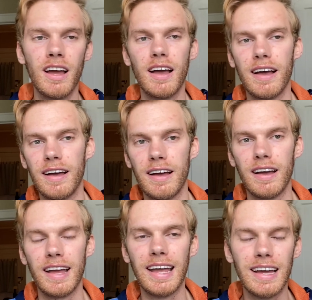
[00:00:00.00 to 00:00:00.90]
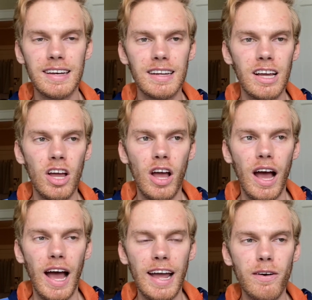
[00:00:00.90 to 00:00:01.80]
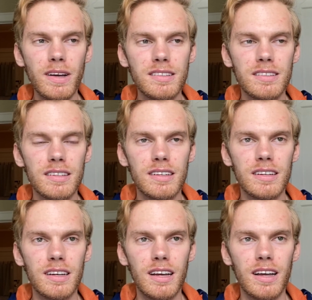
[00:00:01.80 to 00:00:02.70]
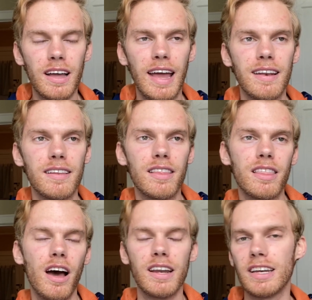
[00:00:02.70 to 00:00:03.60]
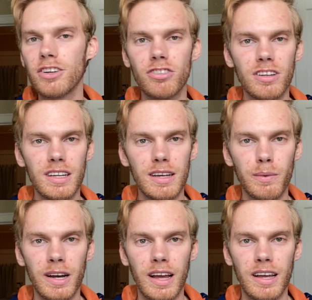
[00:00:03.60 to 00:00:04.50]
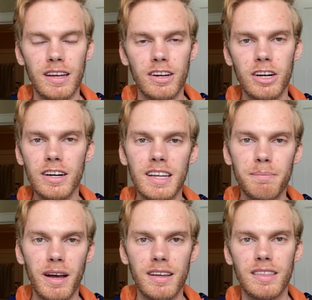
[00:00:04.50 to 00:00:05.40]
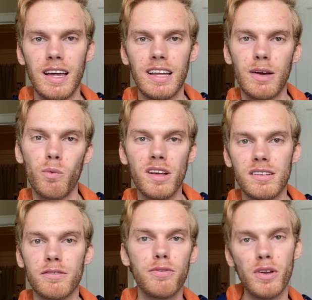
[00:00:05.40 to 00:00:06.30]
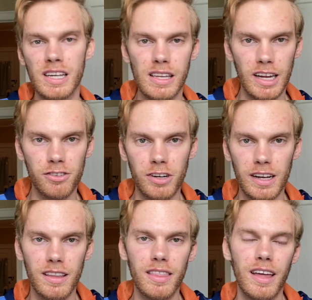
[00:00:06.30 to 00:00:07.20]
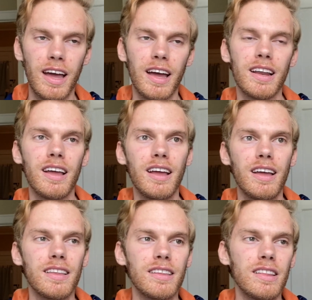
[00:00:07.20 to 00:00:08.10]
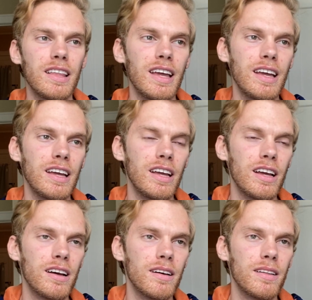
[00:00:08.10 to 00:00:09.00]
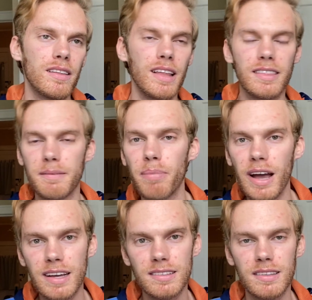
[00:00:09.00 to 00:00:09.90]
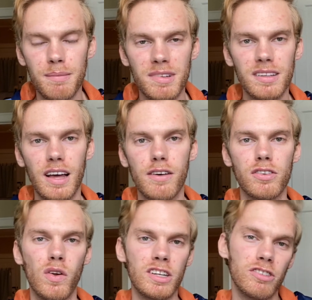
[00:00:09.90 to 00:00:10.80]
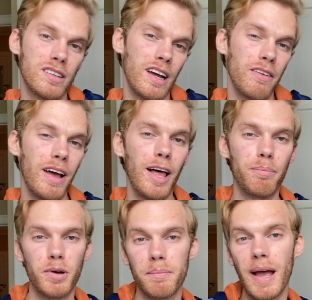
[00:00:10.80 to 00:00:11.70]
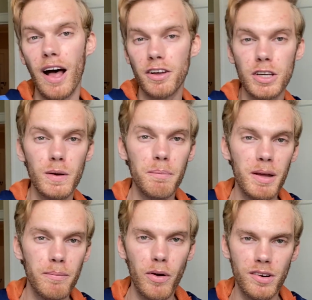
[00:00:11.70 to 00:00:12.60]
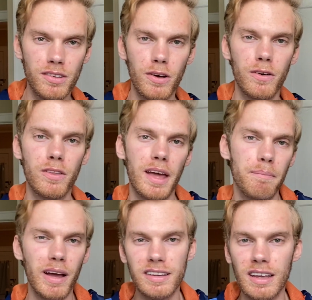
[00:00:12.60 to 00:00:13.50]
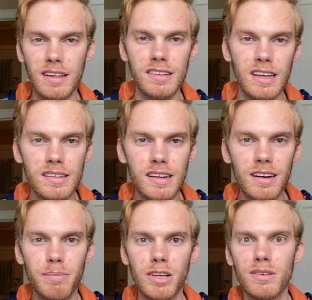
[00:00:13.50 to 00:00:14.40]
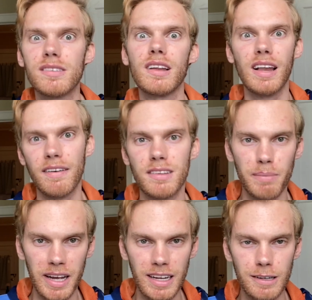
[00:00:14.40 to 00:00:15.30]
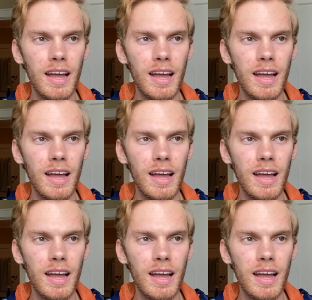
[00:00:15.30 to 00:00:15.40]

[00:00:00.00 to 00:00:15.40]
And I always had thought initially when I heard e-bike that it wasn't fully electric, that the bikes themselves only just kind of help propel you a bit more so that biking is easier, but you'd still have to bike.